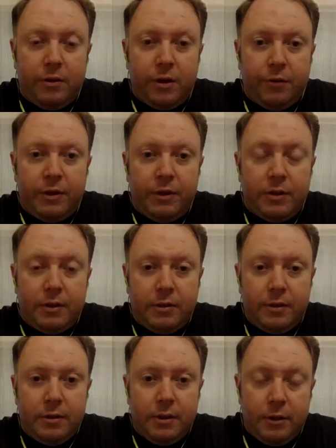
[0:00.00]

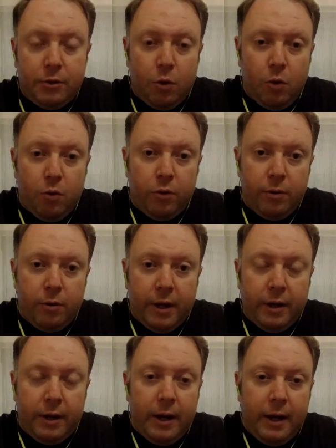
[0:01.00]
residencies is over
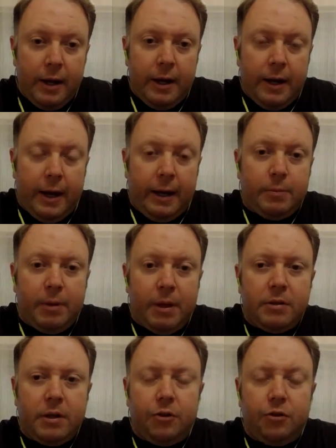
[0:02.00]
than 8 plus
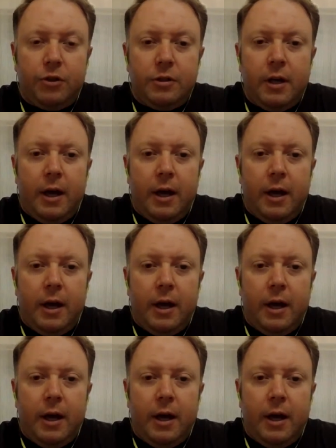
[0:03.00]
countries,